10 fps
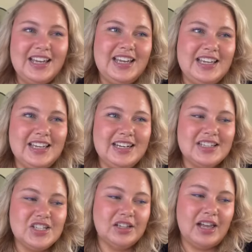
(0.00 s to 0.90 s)
In
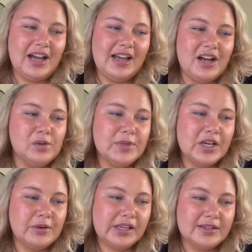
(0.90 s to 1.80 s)
July, I'll be
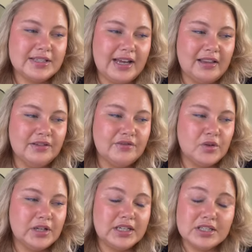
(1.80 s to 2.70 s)
going out to
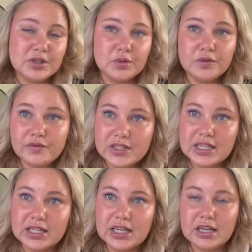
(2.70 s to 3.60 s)
California to visit
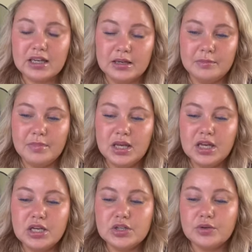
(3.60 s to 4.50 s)
him,
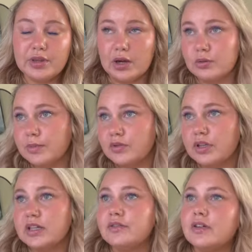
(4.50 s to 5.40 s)
so that will be
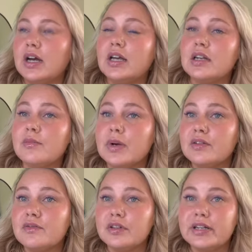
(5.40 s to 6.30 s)
really fun. But
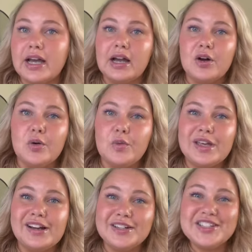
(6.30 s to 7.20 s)
for now,
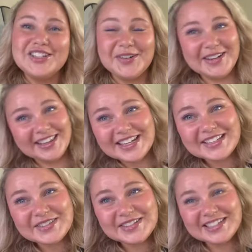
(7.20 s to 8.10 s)
we are
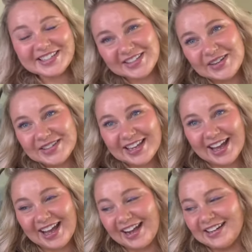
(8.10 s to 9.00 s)
Joey-less, which is so
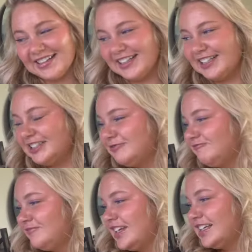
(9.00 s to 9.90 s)
sad.
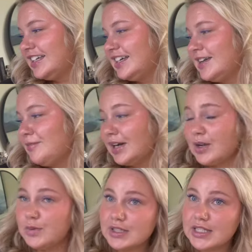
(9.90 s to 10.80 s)
But I
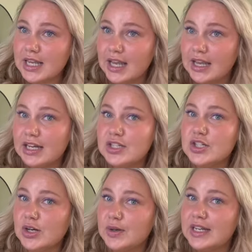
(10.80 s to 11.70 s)
will say
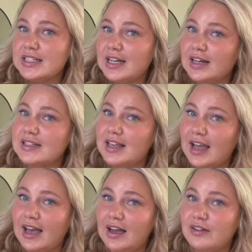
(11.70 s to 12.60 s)
Joey does
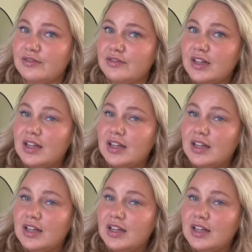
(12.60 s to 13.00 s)
have